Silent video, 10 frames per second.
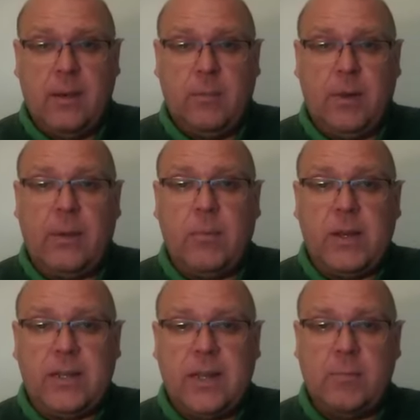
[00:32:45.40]
But then we
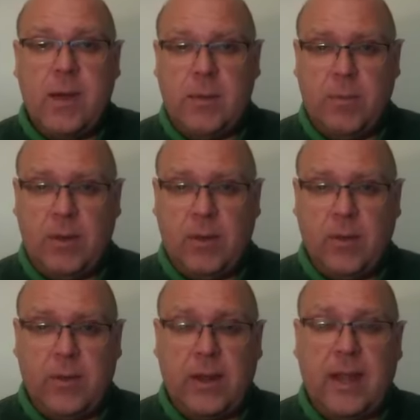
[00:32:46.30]
see maybe good
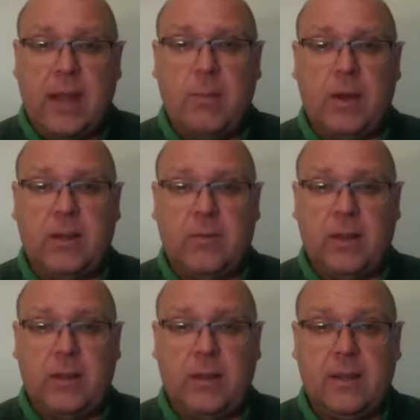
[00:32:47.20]
that came out of it,
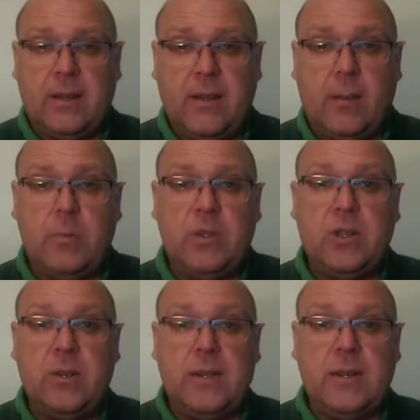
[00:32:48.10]

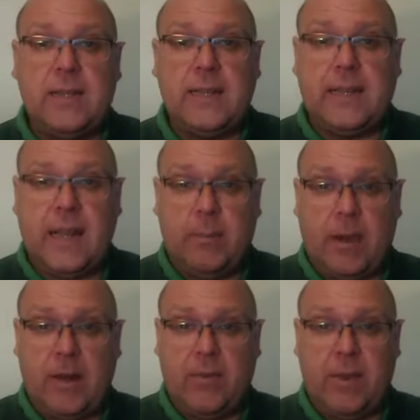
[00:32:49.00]
opportunities that came
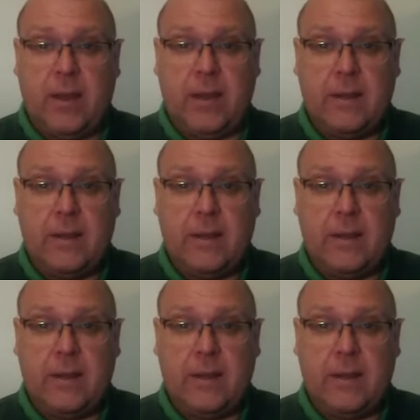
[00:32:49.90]
out of it,